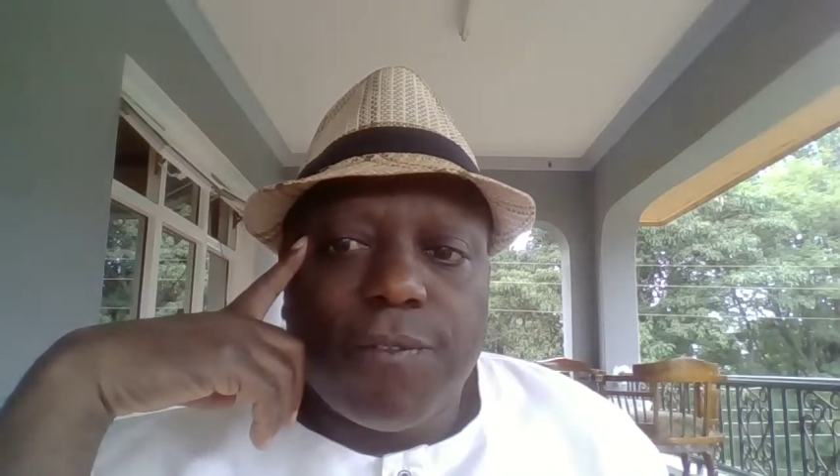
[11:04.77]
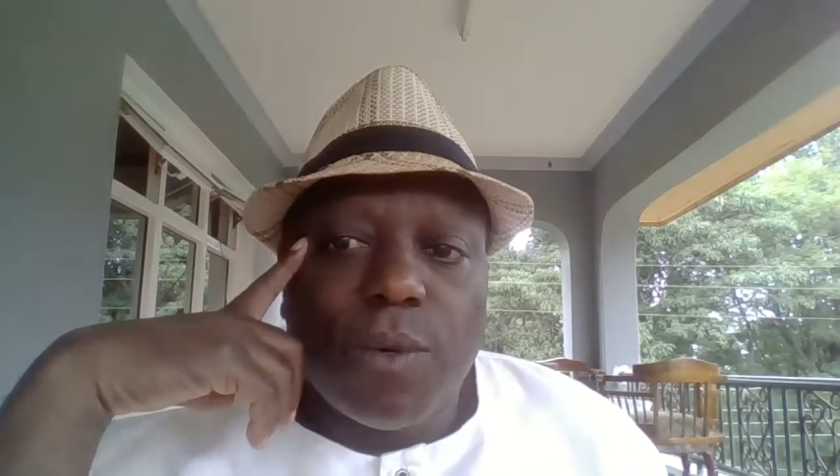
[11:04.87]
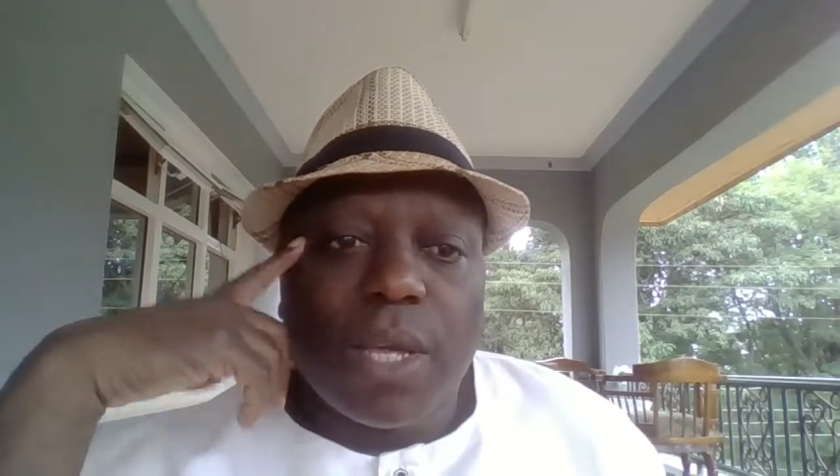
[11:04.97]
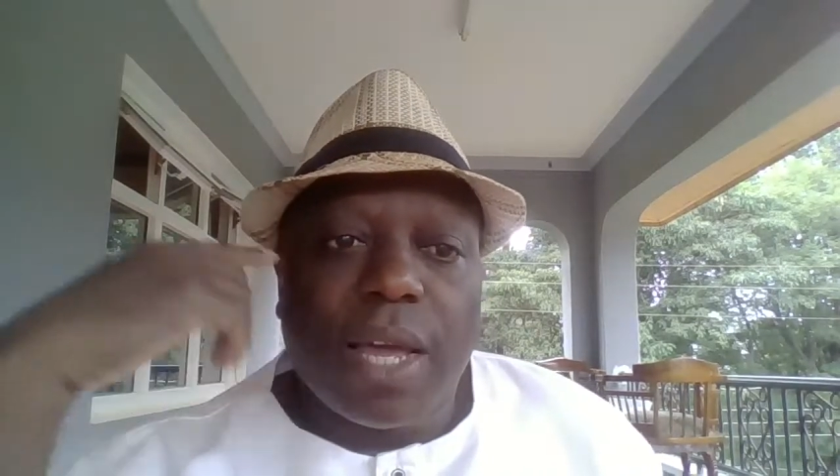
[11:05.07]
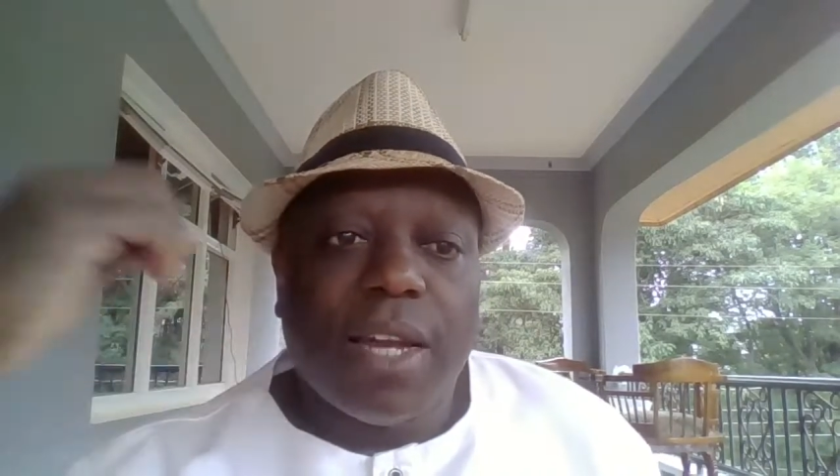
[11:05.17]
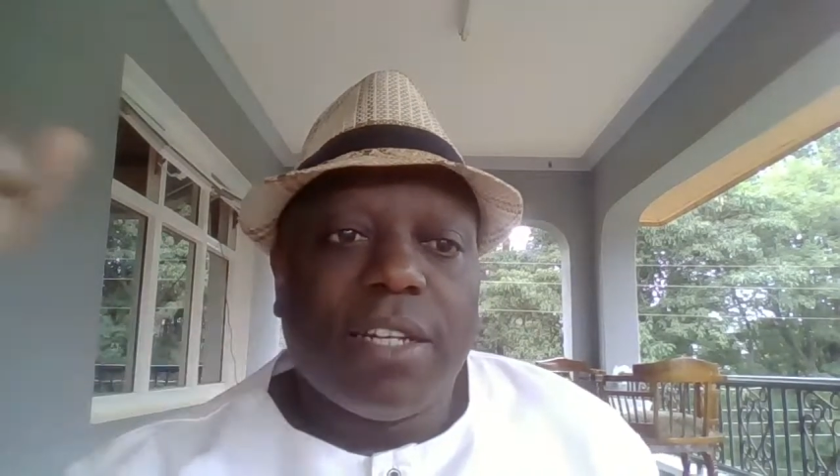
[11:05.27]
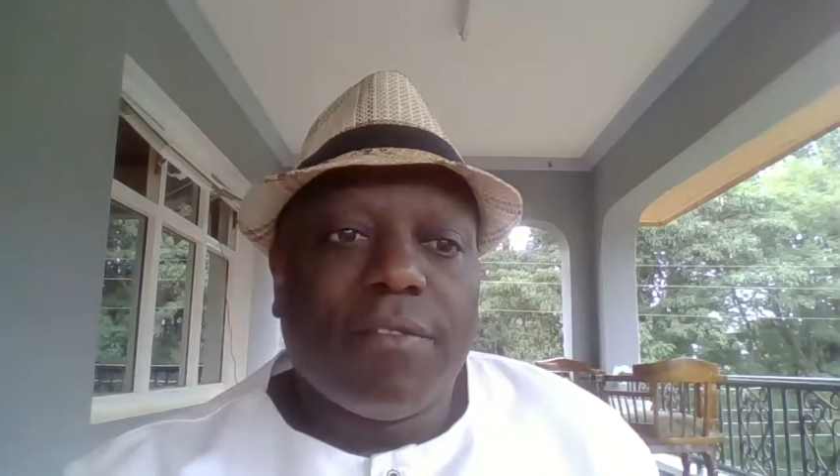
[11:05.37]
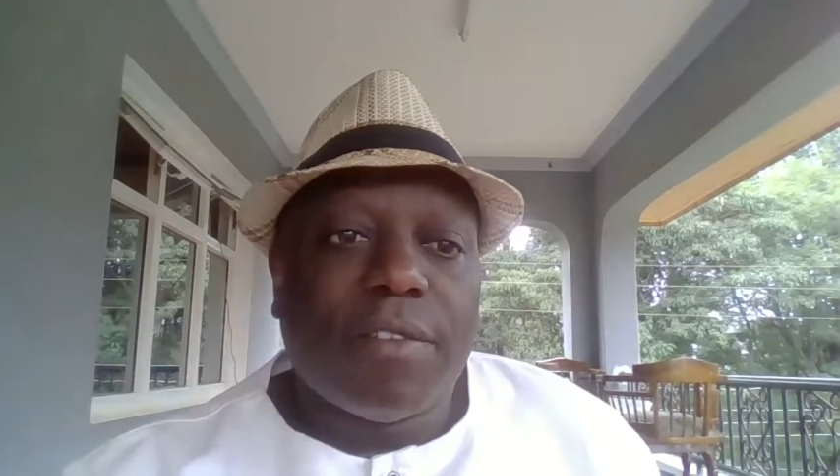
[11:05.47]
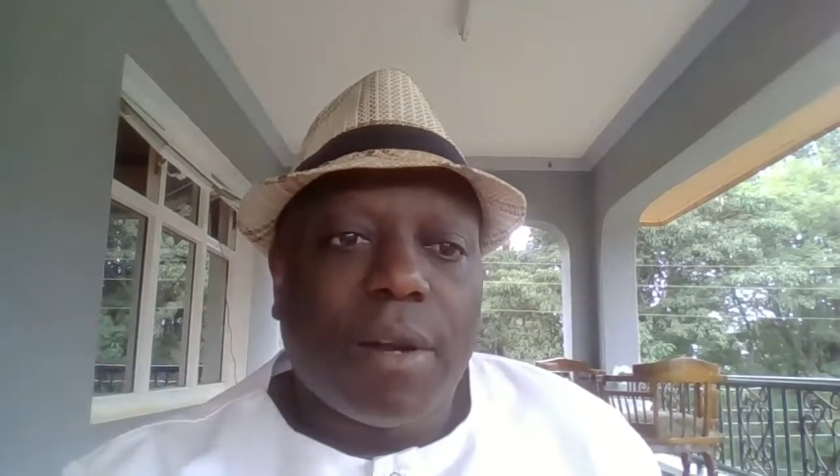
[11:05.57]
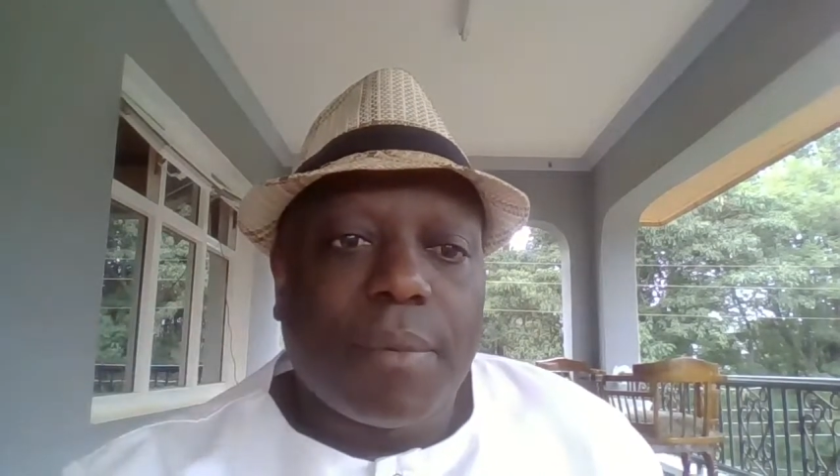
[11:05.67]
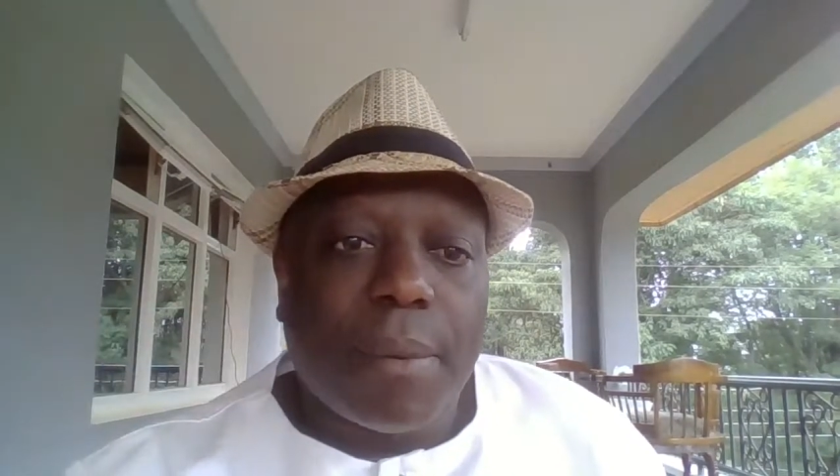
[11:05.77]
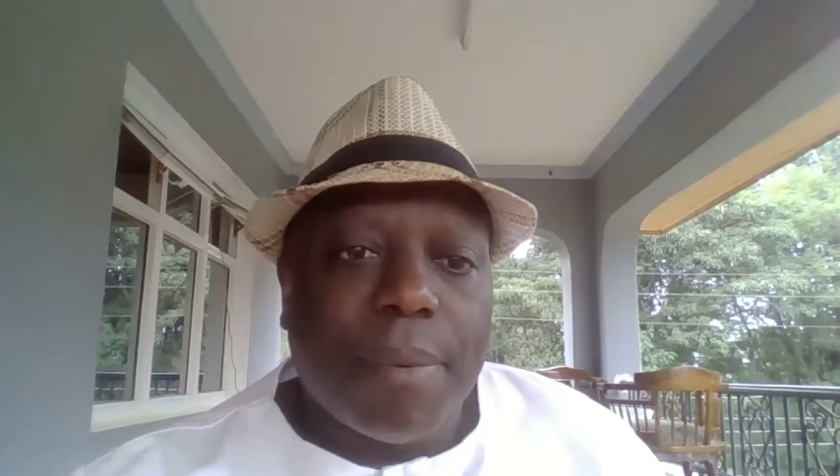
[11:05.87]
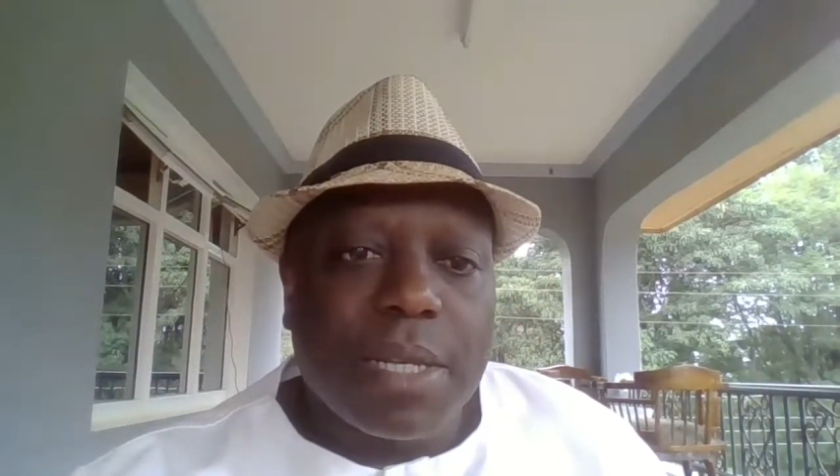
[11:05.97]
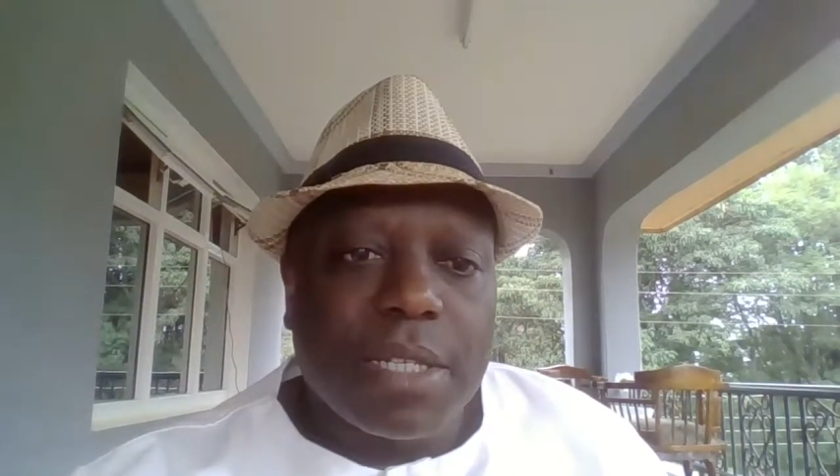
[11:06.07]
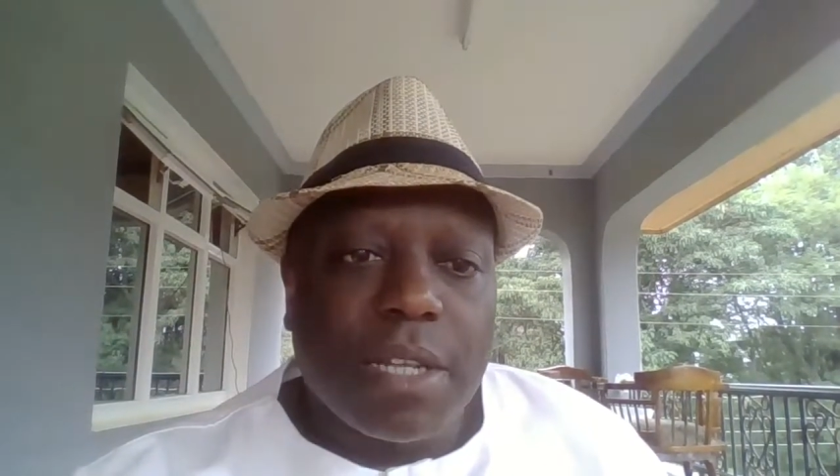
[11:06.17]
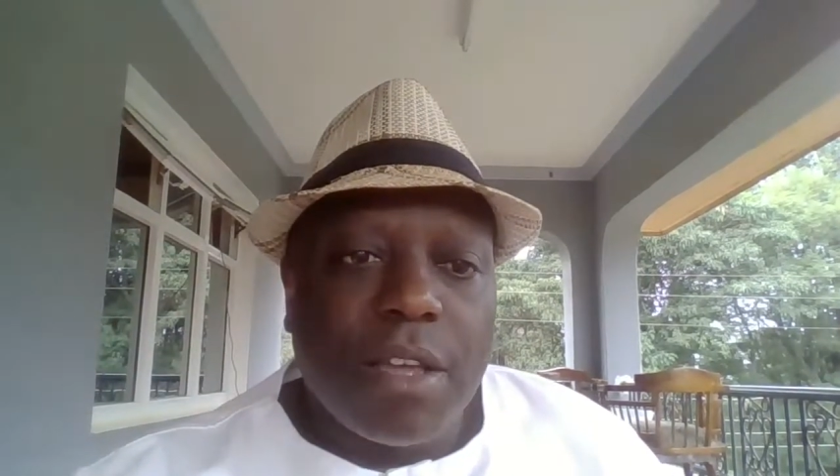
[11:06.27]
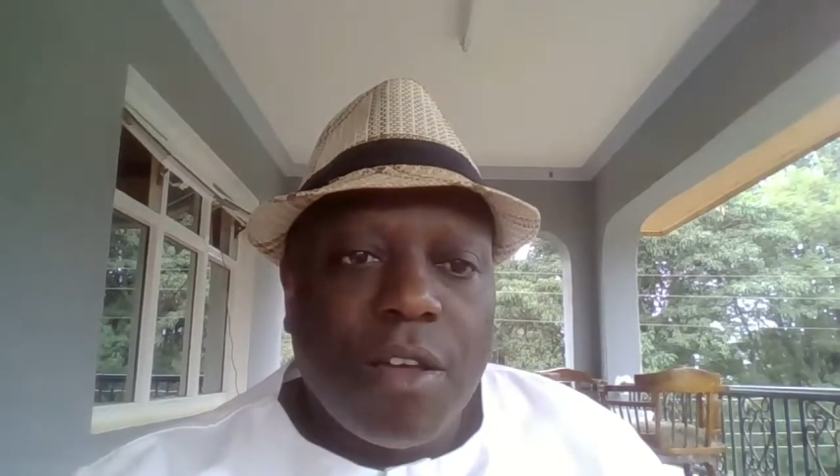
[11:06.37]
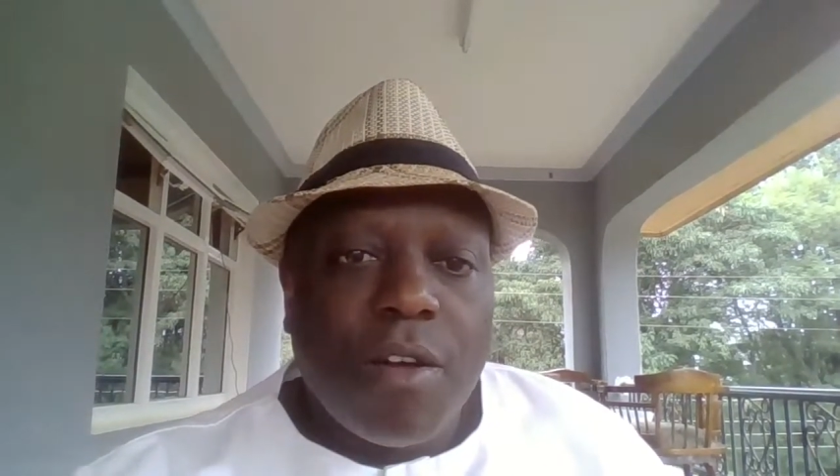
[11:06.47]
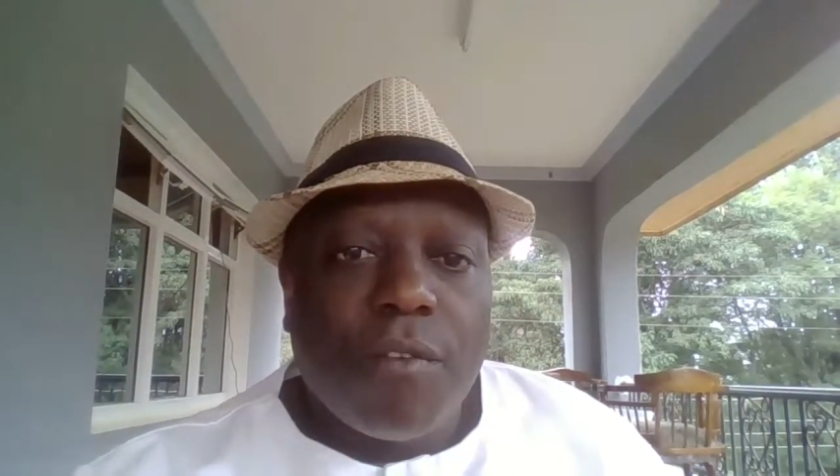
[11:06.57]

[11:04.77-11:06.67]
fully and develop capacity